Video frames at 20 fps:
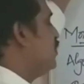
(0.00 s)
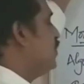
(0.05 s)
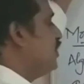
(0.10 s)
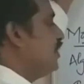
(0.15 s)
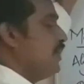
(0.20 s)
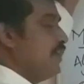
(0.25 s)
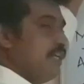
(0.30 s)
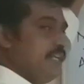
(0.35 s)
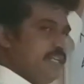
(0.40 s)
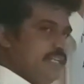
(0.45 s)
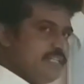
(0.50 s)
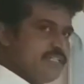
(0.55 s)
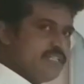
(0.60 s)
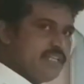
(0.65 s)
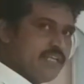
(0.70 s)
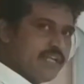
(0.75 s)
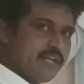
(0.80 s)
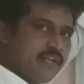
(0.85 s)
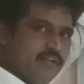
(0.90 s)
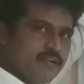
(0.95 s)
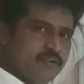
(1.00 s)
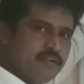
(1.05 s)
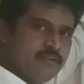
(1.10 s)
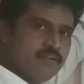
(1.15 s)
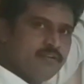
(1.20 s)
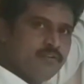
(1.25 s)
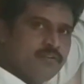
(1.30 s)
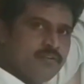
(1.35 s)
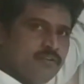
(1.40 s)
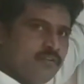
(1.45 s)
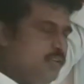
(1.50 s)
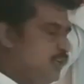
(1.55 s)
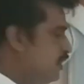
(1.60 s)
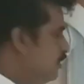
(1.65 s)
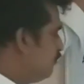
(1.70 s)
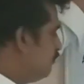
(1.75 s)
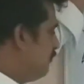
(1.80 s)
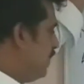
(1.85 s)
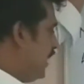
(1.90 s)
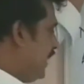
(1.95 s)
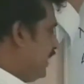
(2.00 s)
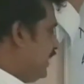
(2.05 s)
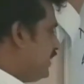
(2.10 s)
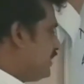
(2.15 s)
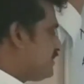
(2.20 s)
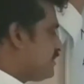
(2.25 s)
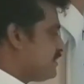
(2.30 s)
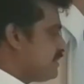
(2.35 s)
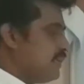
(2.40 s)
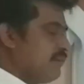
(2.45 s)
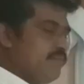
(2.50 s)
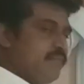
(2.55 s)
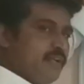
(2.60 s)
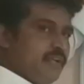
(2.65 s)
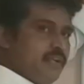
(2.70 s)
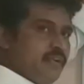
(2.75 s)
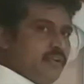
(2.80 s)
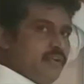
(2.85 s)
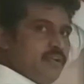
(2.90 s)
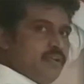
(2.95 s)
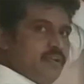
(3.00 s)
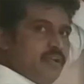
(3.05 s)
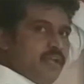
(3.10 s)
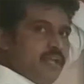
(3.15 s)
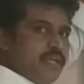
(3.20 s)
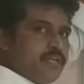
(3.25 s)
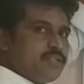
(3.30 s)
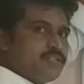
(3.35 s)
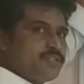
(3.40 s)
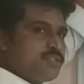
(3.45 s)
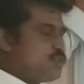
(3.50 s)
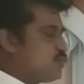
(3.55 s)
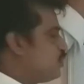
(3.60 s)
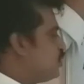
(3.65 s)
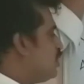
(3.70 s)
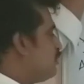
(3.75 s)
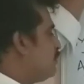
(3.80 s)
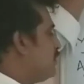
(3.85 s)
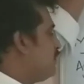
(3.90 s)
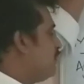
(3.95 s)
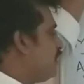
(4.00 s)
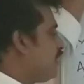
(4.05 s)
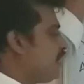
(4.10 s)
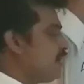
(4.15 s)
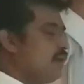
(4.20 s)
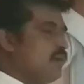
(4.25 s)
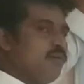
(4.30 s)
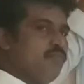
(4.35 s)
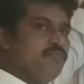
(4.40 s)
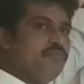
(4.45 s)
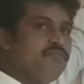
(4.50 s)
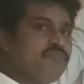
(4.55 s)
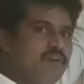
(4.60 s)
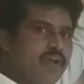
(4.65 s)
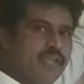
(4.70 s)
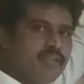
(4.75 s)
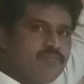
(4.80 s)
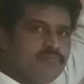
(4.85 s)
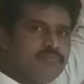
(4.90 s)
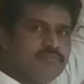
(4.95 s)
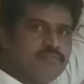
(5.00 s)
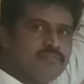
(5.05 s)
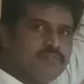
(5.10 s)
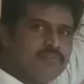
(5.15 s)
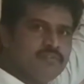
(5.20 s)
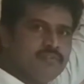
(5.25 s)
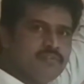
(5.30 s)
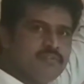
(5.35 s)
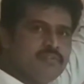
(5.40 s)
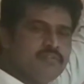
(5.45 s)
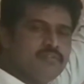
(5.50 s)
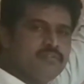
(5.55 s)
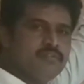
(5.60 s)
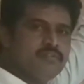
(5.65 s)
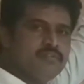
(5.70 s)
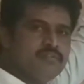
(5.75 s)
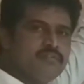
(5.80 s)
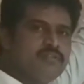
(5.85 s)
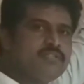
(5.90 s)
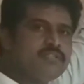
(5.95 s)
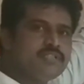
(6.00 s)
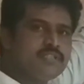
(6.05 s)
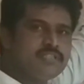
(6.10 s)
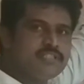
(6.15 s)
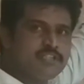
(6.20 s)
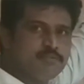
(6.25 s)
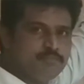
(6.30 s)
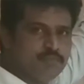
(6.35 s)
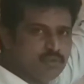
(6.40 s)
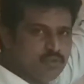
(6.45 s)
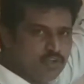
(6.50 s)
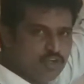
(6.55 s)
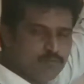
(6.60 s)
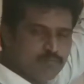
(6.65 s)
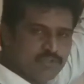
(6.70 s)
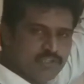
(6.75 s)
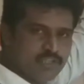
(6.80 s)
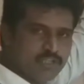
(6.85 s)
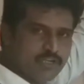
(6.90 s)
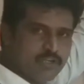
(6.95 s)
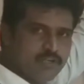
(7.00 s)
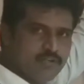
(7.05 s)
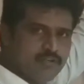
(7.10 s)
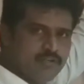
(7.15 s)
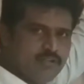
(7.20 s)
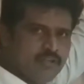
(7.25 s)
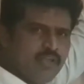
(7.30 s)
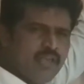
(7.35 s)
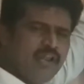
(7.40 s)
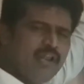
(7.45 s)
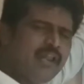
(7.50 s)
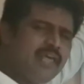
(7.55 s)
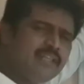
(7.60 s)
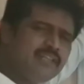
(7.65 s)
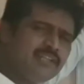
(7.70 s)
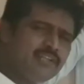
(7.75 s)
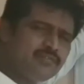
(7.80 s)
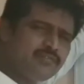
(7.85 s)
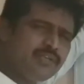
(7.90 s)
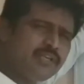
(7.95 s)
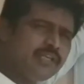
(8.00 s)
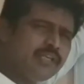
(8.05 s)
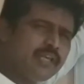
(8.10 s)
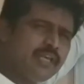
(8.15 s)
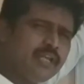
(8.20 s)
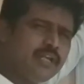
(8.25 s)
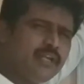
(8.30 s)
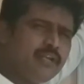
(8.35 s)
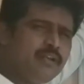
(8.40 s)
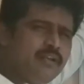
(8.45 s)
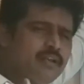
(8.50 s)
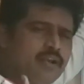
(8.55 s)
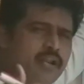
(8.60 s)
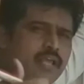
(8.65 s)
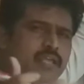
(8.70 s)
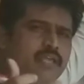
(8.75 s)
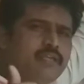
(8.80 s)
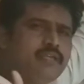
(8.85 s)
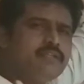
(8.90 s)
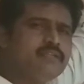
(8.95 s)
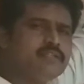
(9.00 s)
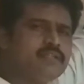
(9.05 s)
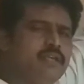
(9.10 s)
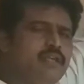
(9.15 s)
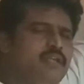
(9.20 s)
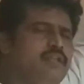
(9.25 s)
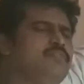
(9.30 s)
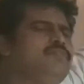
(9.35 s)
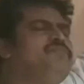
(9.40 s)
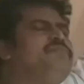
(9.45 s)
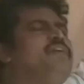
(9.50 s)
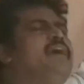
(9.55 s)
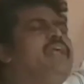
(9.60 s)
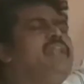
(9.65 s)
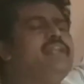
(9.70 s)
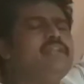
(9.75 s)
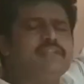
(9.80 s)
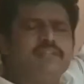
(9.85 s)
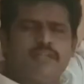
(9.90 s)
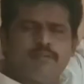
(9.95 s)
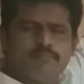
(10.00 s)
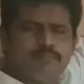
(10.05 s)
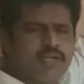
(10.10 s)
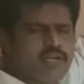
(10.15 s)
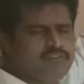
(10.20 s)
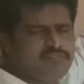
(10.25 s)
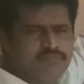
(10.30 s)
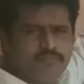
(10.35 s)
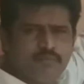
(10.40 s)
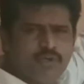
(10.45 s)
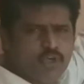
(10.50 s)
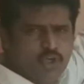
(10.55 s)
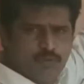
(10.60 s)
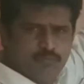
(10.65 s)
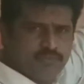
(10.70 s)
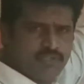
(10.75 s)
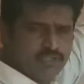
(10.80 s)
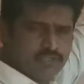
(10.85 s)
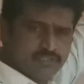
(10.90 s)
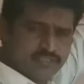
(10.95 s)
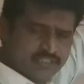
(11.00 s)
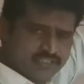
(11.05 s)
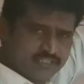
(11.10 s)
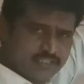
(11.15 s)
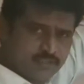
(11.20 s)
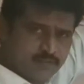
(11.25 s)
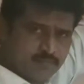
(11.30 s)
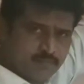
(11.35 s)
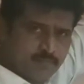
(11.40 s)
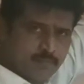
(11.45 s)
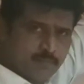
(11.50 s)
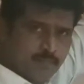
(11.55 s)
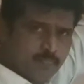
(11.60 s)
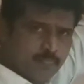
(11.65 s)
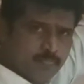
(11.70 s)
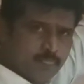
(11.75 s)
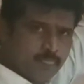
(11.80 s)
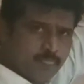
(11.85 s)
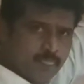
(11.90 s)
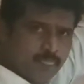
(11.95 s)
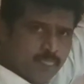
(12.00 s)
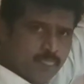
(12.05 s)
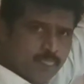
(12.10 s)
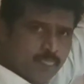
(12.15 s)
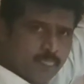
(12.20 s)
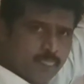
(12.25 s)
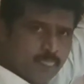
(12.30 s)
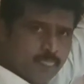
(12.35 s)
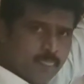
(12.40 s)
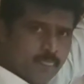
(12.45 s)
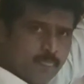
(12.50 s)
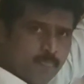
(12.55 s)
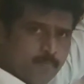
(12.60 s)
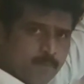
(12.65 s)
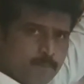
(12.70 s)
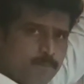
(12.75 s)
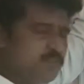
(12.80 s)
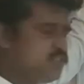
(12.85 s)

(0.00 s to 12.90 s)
integer. Minus 7x to the power 5. This is a monomial. Like that we can write infinite number of monomials. But